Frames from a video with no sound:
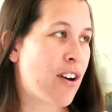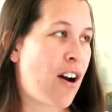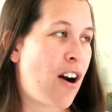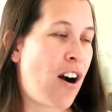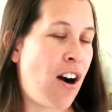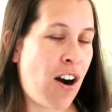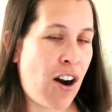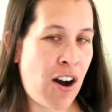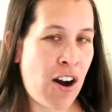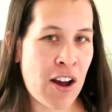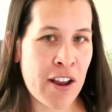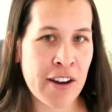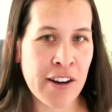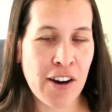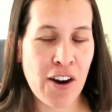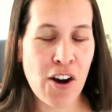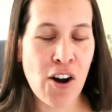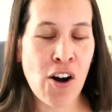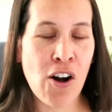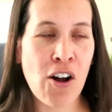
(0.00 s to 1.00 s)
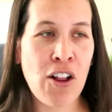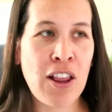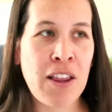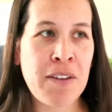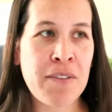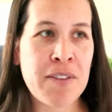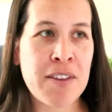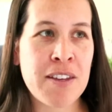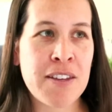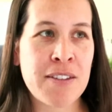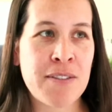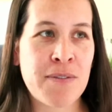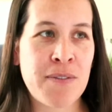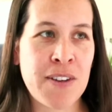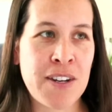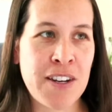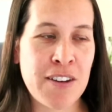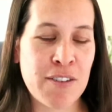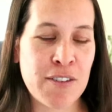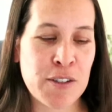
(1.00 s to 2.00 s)
on all of these
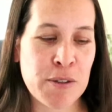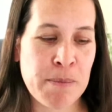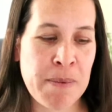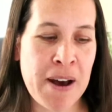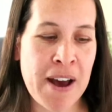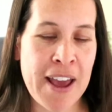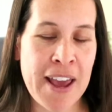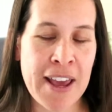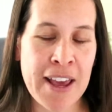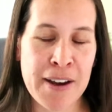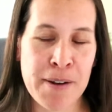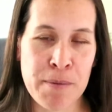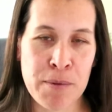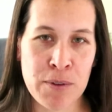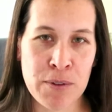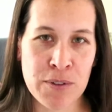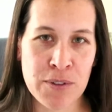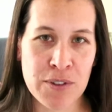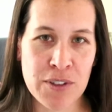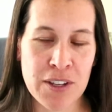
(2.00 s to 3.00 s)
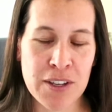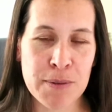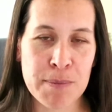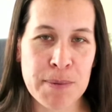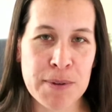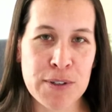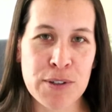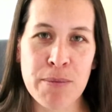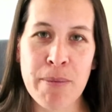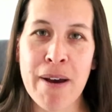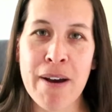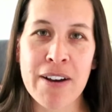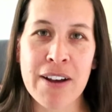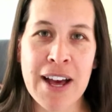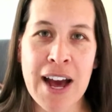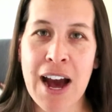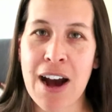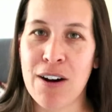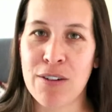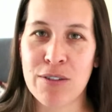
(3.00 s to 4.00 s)
videos about animals, especially about
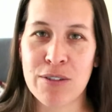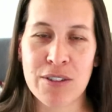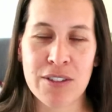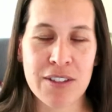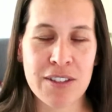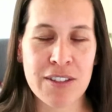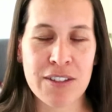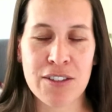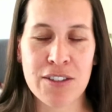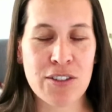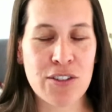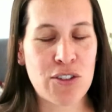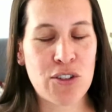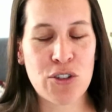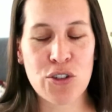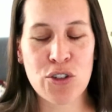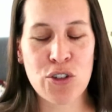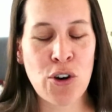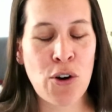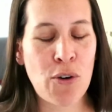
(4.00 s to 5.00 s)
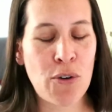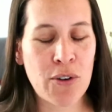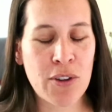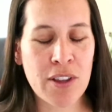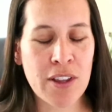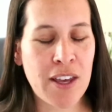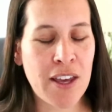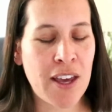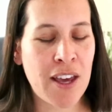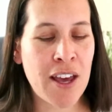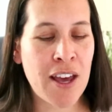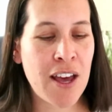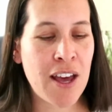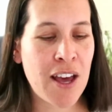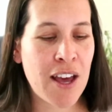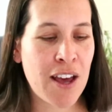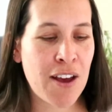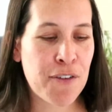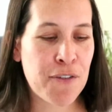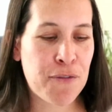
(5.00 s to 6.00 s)
cows. This totally
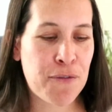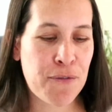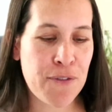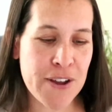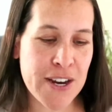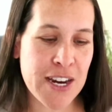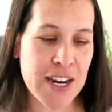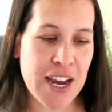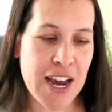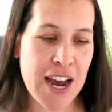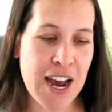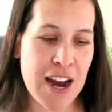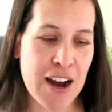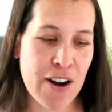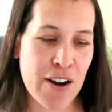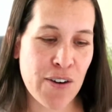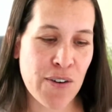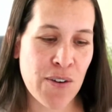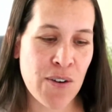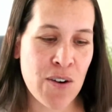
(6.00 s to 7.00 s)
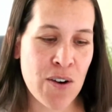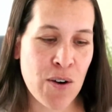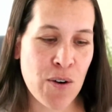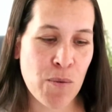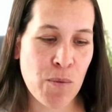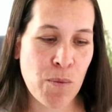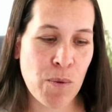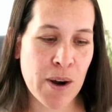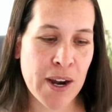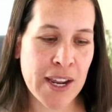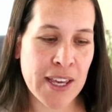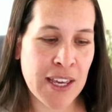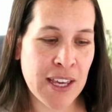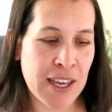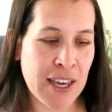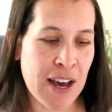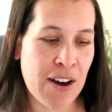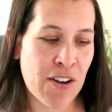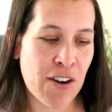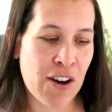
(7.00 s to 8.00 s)
funny how what I
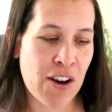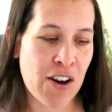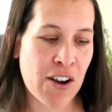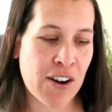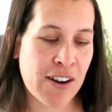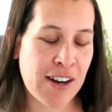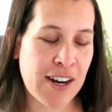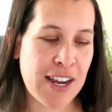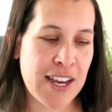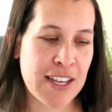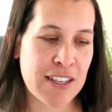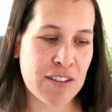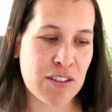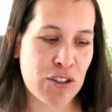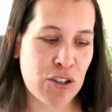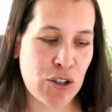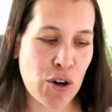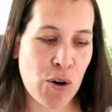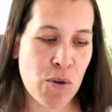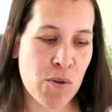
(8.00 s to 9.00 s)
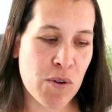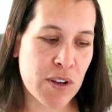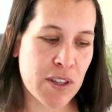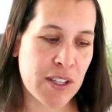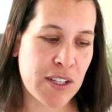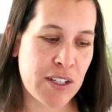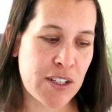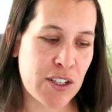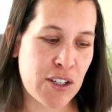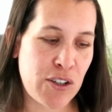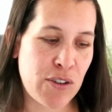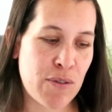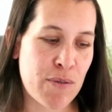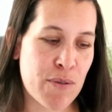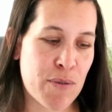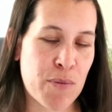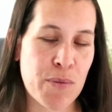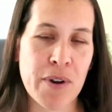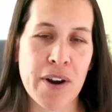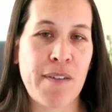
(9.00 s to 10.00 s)
geek out on has totally to do
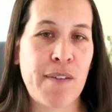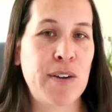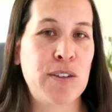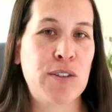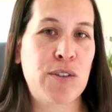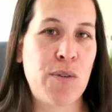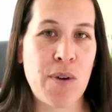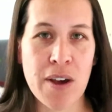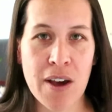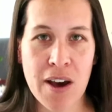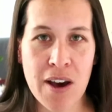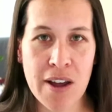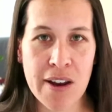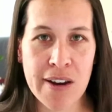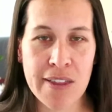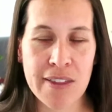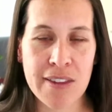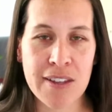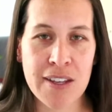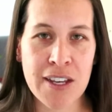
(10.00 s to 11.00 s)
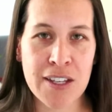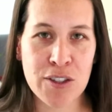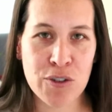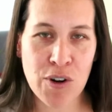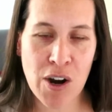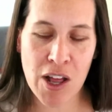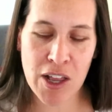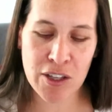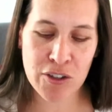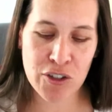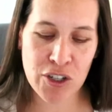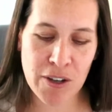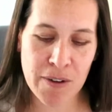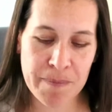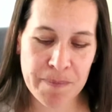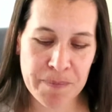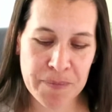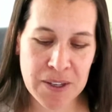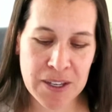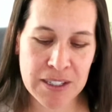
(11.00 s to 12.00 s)
with whatever's going on in the
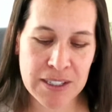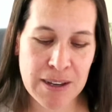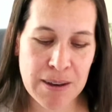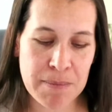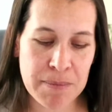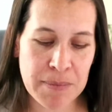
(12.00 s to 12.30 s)
astrology, because I'm